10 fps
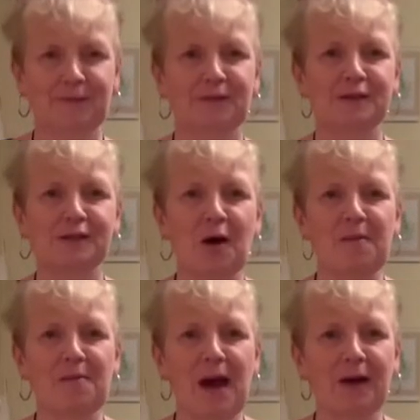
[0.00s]
So I'll be
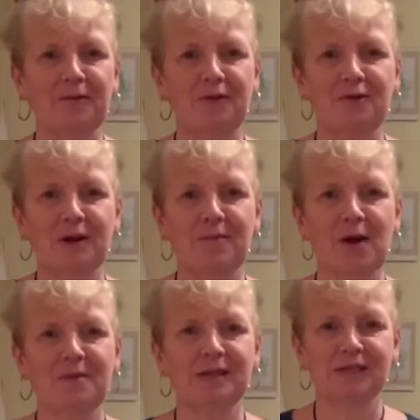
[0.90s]
back with you in a
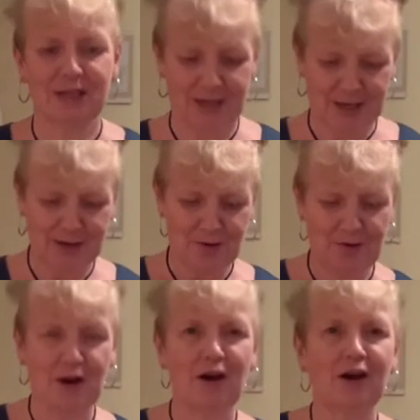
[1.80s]
moment when
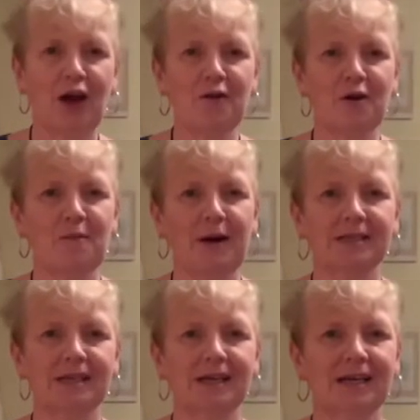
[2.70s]
our cocoa
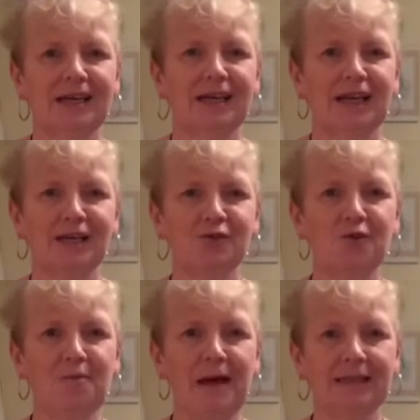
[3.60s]
butter is all
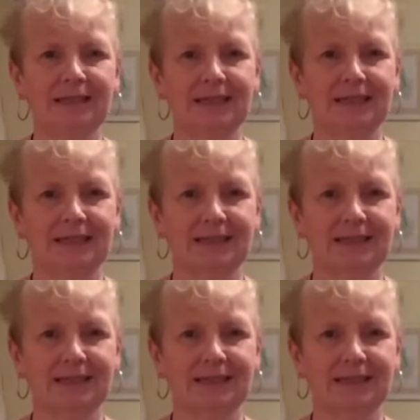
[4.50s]
melted.